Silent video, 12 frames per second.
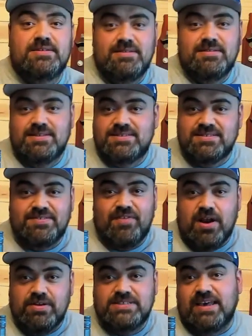This is a
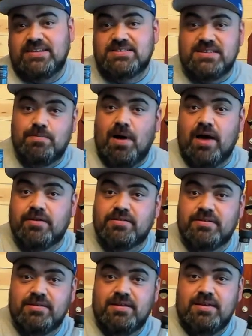very tasty bottle.
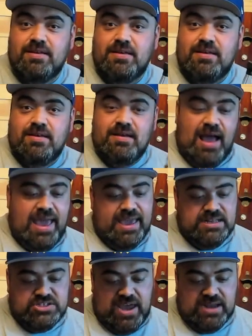I
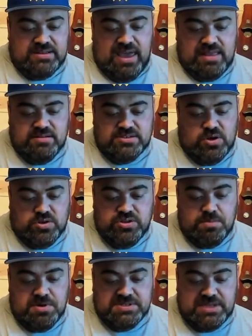hate Jack Daniel's Old
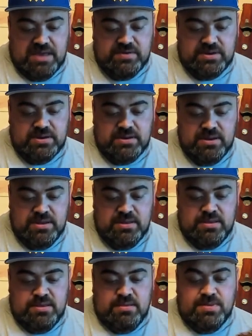No. 7,
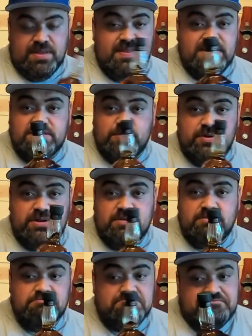but this one,
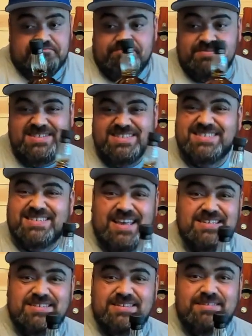just
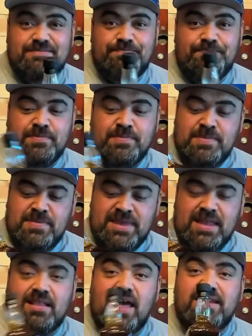tasty.
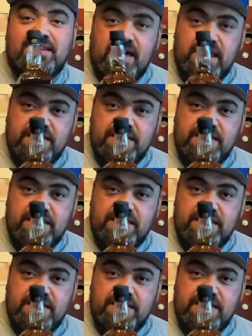Get a lot of nutty